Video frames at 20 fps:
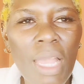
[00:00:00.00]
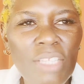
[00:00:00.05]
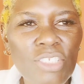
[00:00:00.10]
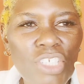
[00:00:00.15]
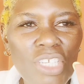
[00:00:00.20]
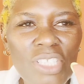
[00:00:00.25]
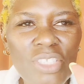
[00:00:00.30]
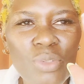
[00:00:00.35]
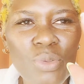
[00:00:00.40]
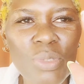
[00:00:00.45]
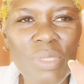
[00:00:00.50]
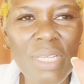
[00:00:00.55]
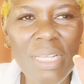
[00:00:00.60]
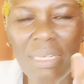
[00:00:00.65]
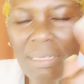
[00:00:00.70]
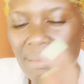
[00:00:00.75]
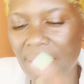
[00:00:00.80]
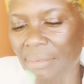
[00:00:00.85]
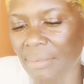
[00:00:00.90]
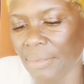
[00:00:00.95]
Just use a
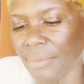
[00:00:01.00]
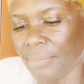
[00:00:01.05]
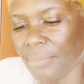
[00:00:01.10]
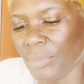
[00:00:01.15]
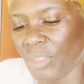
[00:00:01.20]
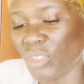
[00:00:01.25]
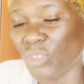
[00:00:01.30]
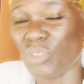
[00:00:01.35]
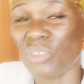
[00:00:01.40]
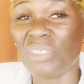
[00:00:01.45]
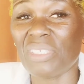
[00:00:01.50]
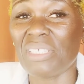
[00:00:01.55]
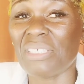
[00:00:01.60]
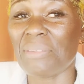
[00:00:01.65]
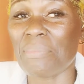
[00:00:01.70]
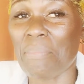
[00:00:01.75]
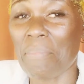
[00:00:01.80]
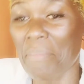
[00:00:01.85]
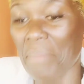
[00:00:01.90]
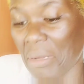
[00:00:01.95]
little. You don't need
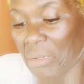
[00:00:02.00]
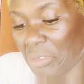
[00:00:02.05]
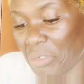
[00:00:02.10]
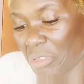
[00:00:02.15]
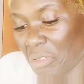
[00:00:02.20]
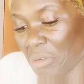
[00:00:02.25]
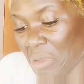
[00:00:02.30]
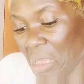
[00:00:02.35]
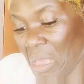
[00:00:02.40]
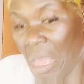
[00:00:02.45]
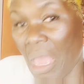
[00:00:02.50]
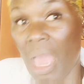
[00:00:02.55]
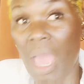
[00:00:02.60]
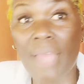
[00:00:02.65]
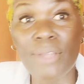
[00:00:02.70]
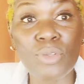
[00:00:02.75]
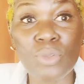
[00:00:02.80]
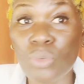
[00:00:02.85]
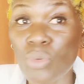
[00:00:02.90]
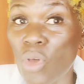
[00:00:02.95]
much.
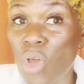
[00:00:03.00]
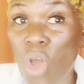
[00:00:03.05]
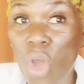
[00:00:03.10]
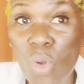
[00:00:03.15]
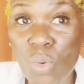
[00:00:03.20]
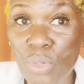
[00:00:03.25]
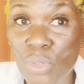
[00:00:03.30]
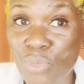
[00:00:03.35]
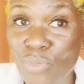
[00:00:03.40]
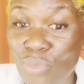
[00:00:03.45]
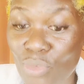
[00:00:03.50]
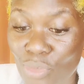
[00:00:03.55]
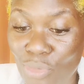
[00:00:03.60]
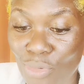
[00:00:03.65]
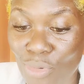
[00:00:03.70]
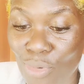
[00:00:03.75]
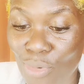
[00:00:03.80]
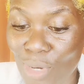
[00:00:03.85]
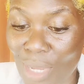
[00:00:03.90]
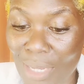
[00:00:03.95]
Don't know how this reached
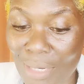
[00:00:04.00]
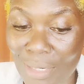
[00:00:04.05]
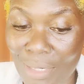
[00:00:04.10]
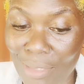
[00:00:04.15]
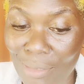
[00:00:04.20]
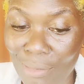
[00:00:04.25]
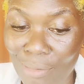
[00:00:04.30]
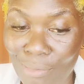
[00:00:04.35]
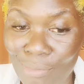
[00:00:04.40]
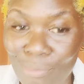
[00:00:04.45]
down like that.